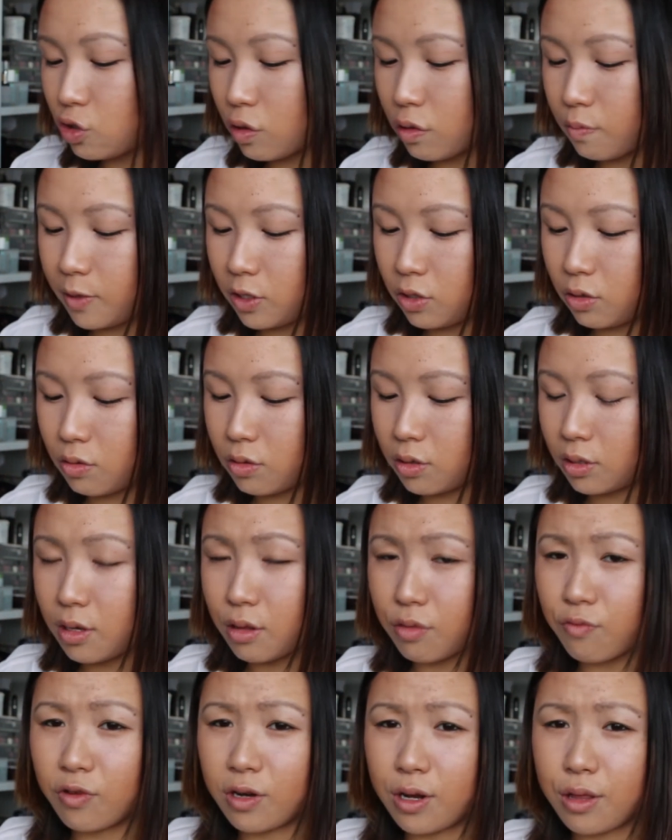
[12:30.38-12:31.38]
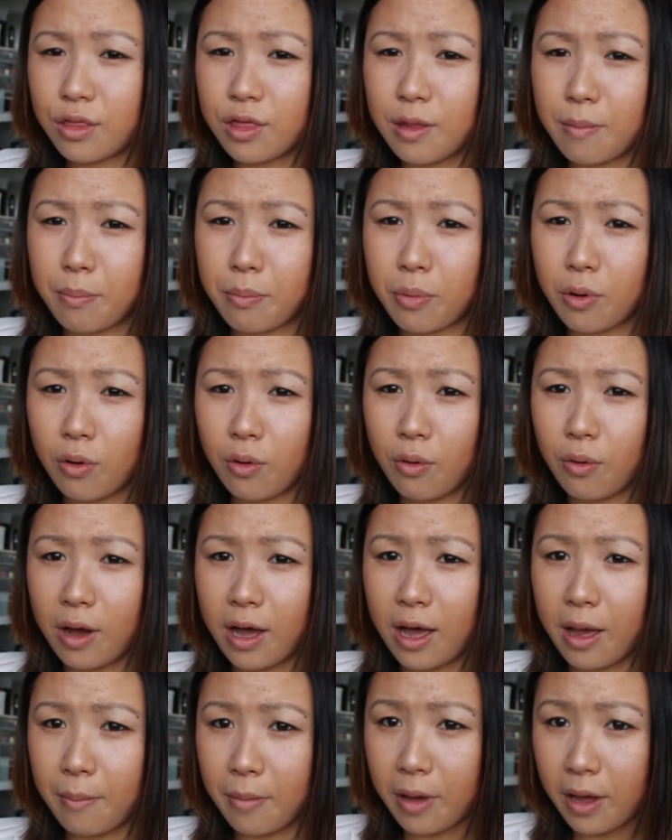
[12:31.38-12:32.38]
just been using this really simple
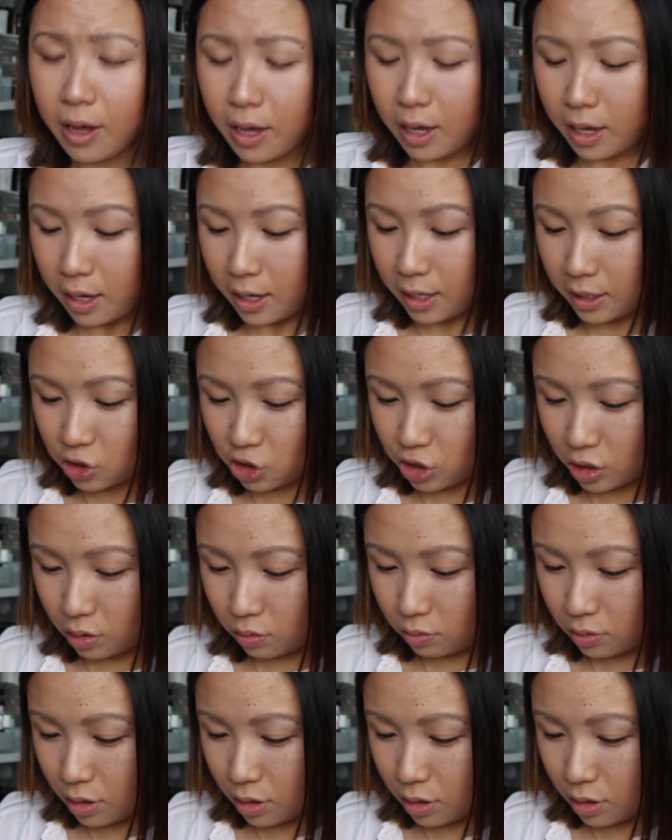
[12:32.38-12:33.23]
eyeshadow.